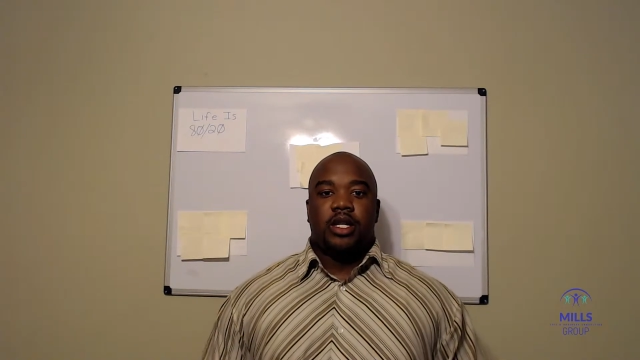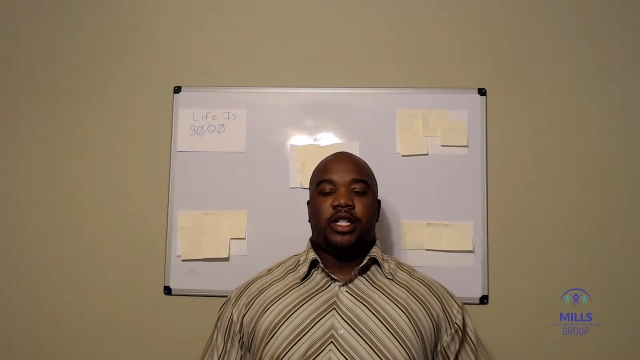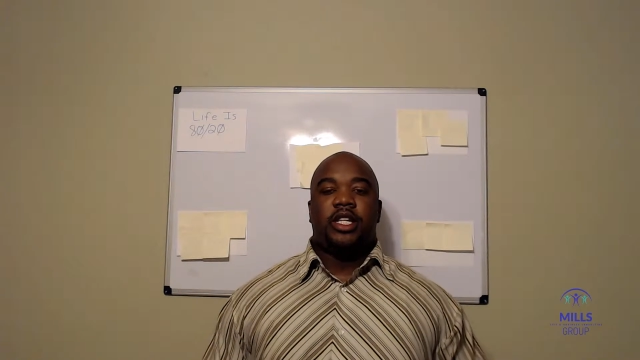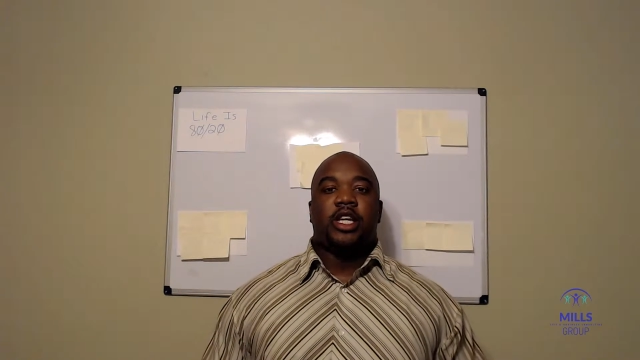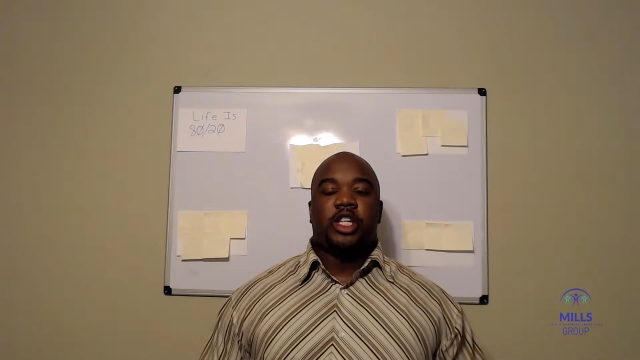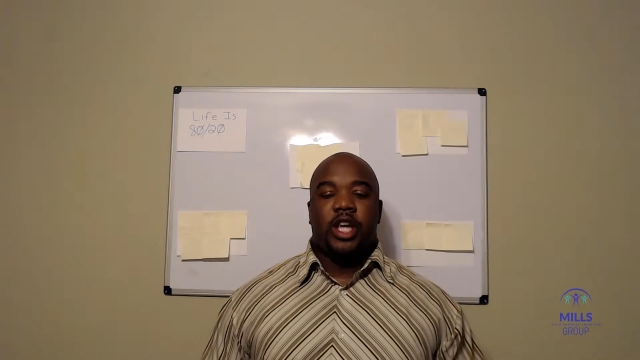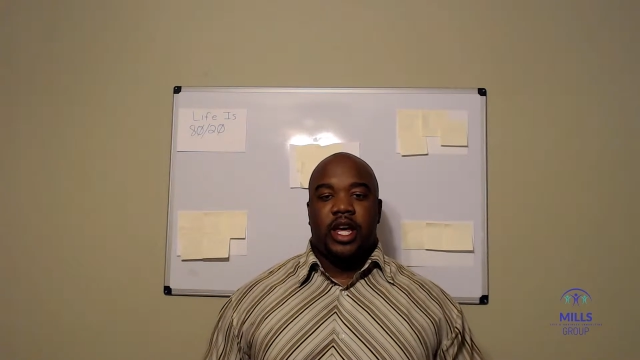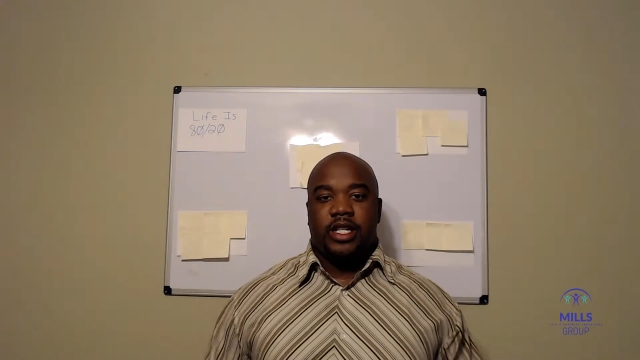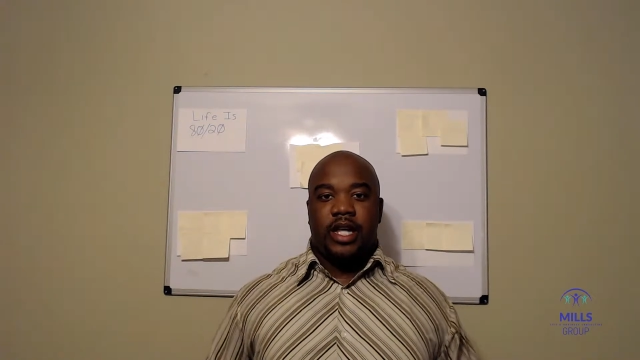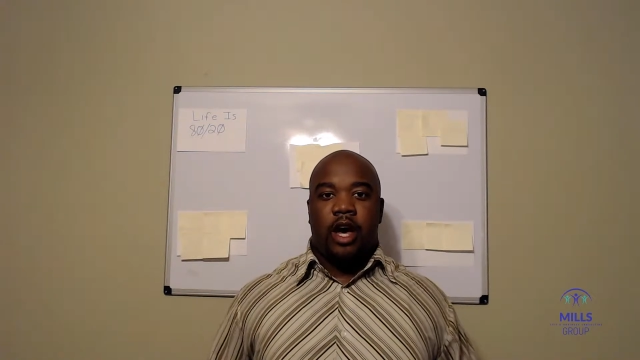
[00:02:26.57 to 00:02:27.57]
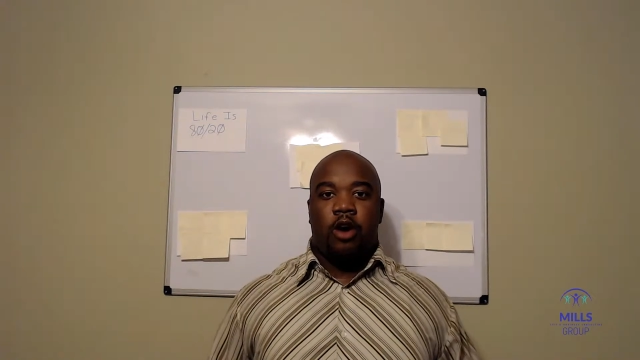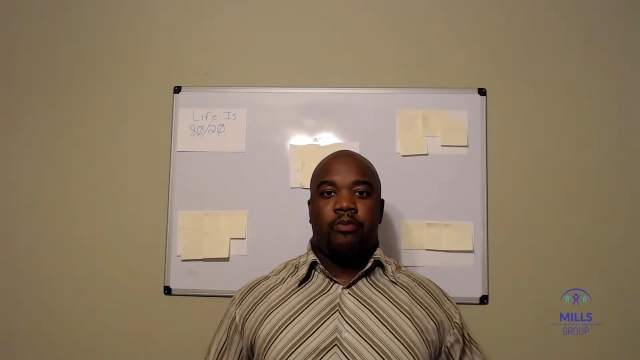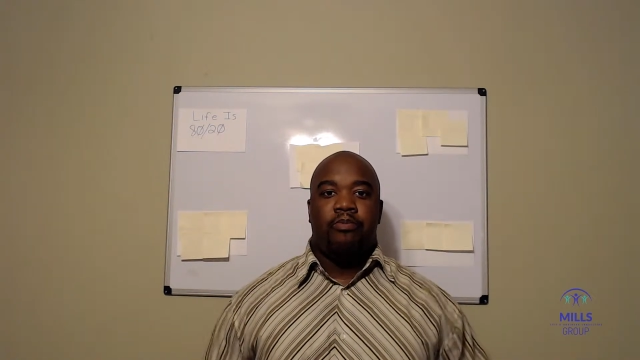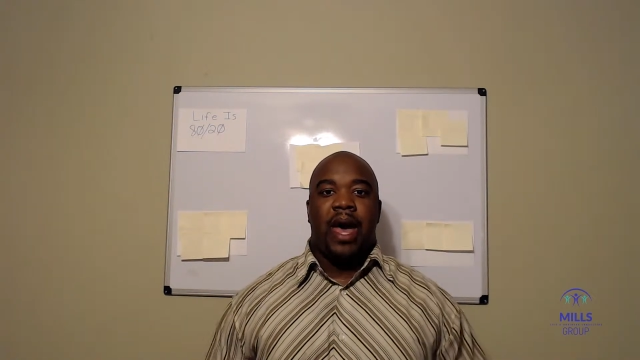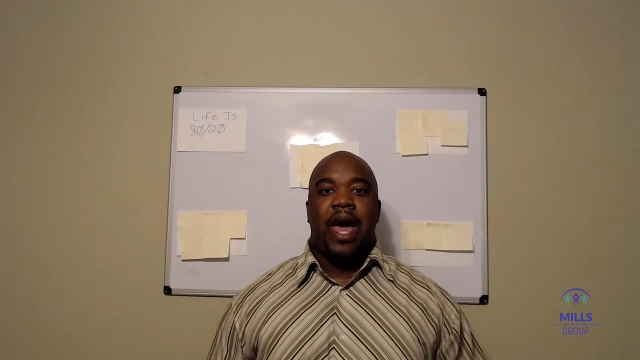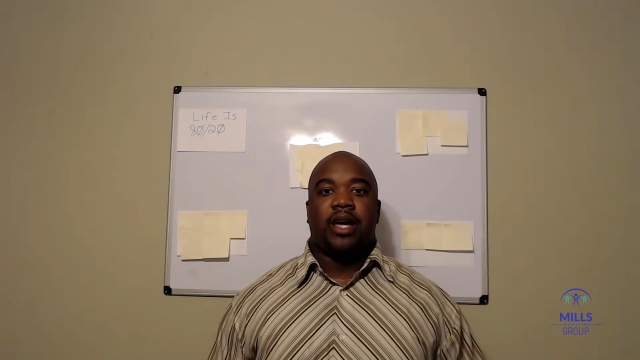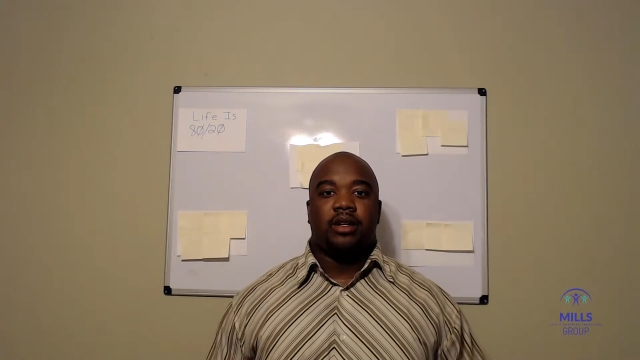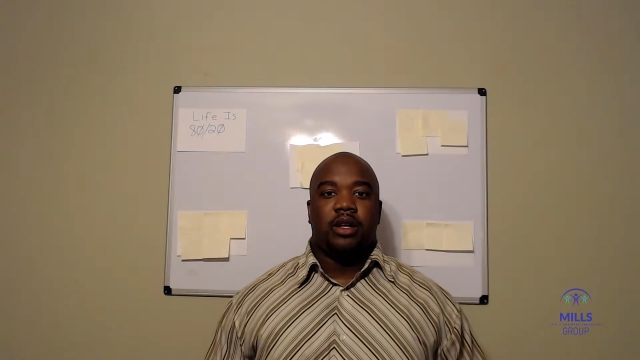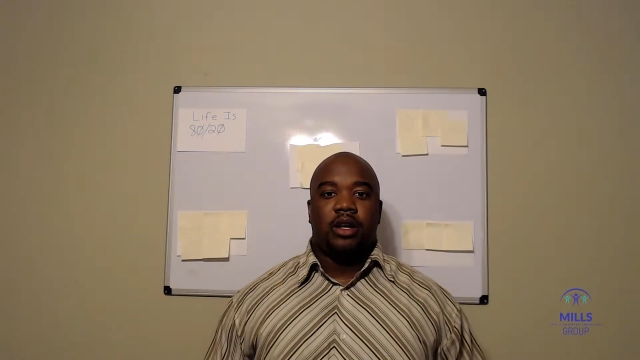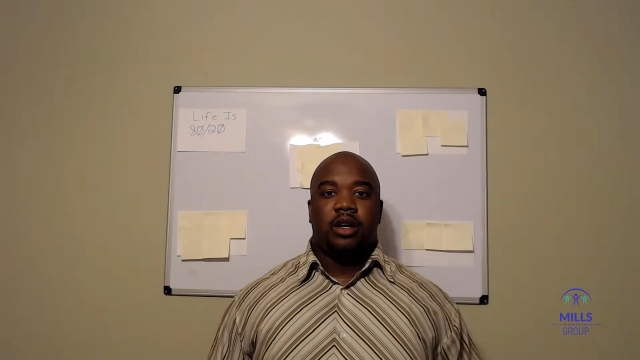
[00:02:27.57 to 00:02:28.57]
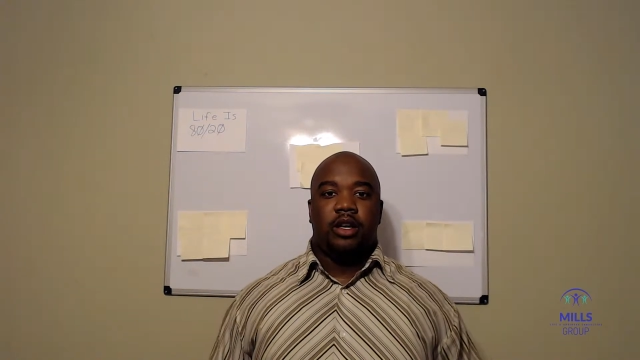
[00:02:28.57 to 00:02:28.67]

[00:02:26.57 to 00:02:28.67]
stick your chest out back,